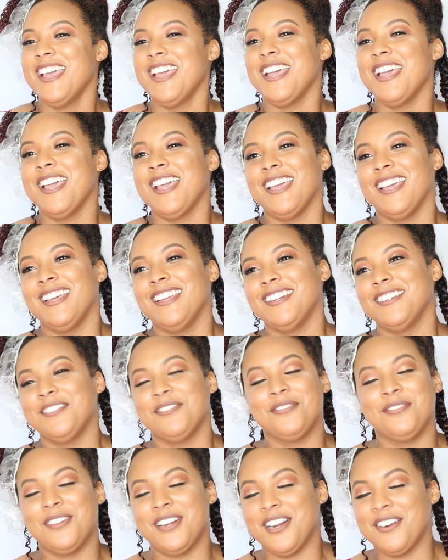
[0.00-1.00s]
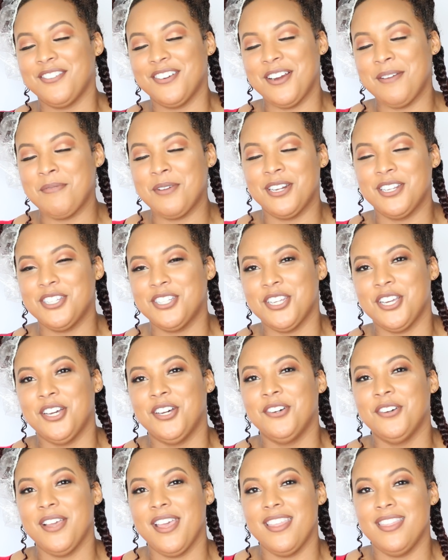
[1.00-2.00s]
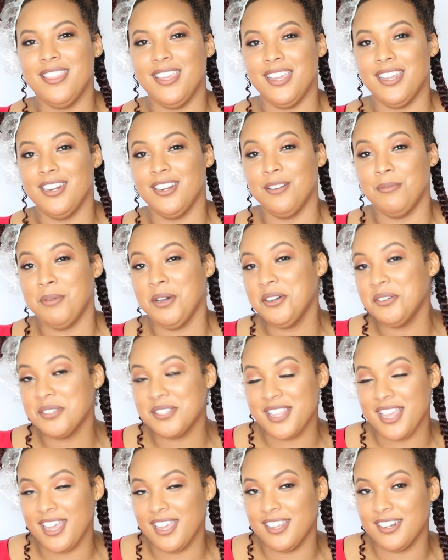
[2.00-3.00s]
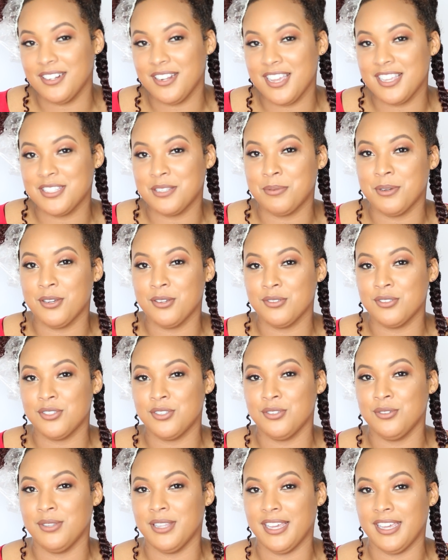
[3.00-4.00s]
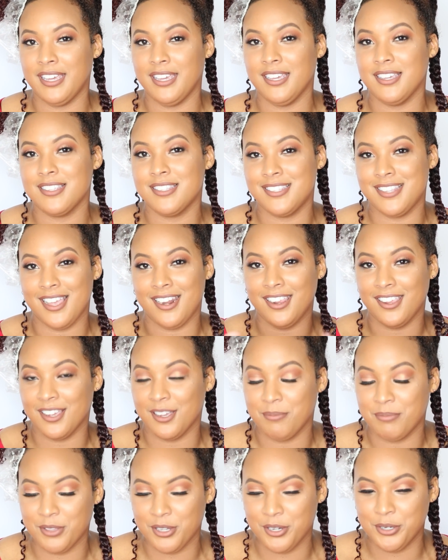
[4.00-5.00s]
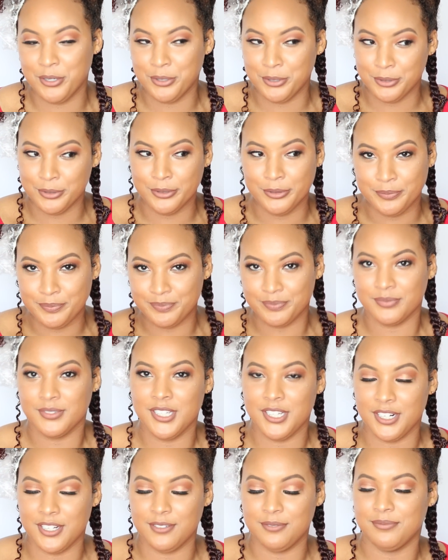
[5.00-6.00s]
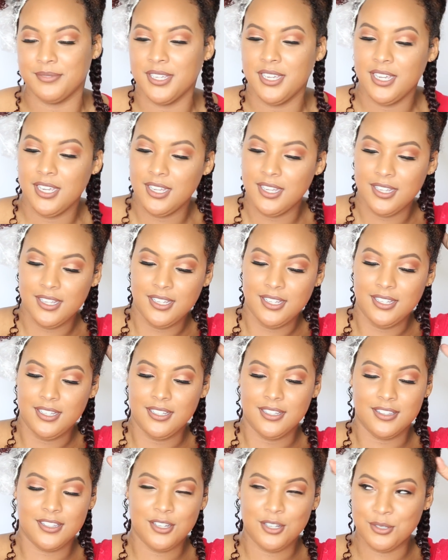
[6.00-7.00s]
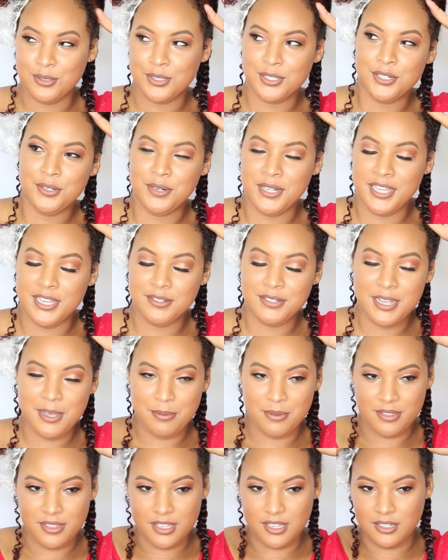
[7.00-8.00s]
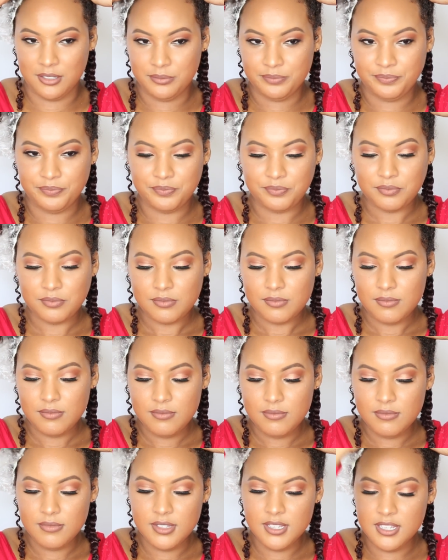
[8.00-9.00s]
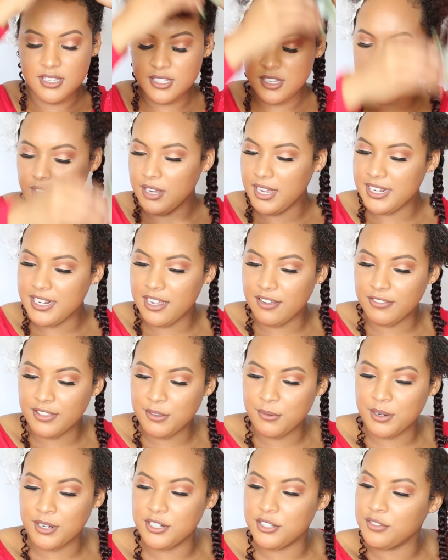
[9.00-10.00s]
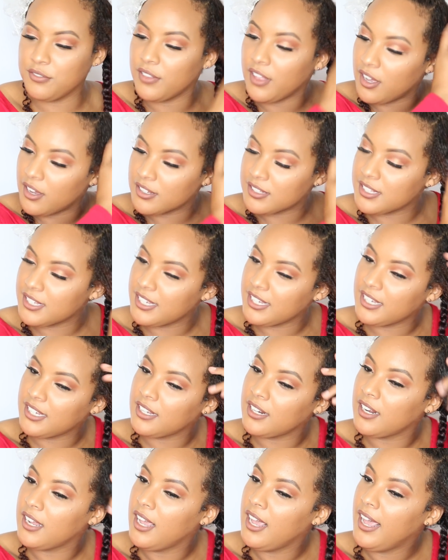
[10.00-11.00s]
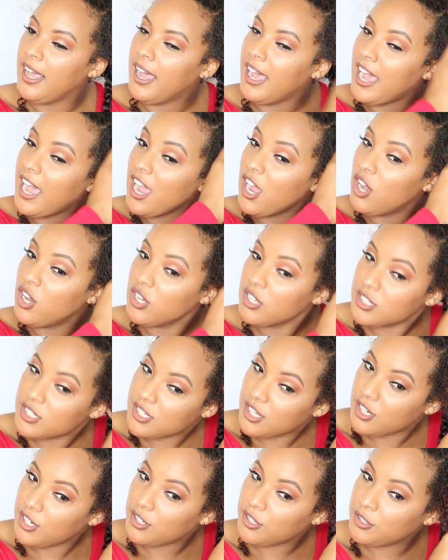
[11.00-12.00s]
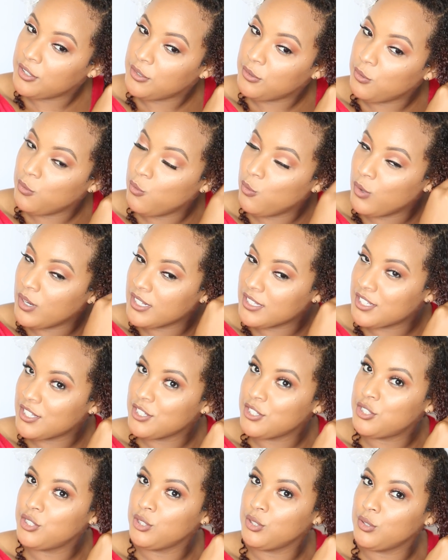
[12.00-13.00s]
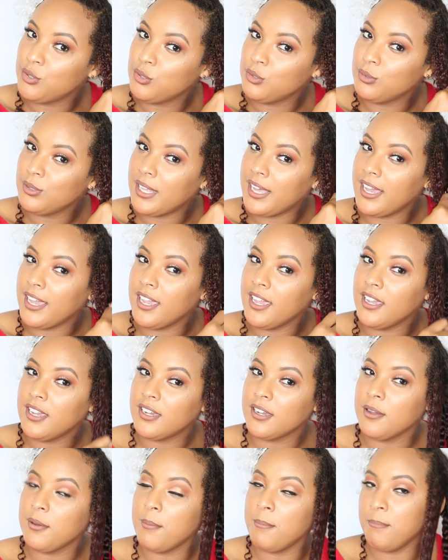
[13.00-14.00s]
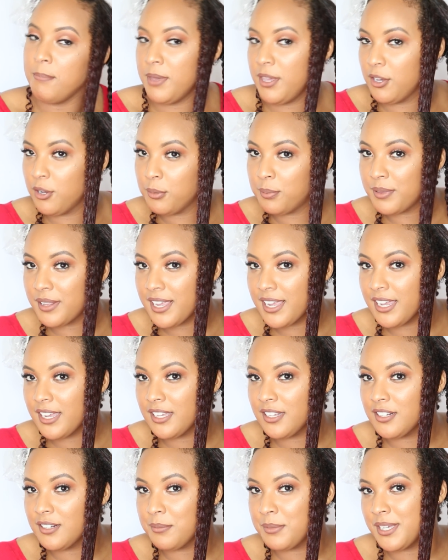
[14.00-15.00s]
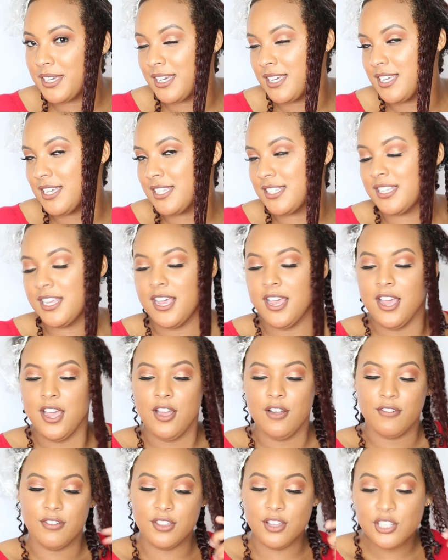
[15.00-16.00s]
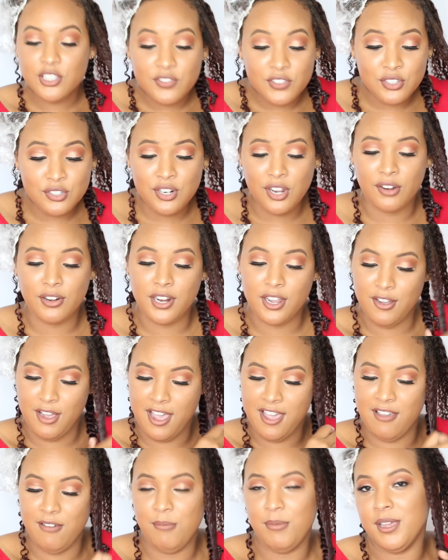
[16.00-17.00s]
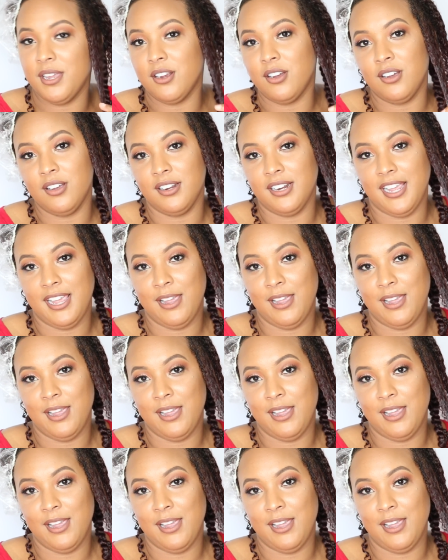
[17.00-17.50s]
and whatever I'm gonna show and then post that, as opposed to like setting up the whole, you know, the whole studio type of thing. So I definitely want to do vlogs again. I also want to do like meal plan, because for those of you who don't know, I've been on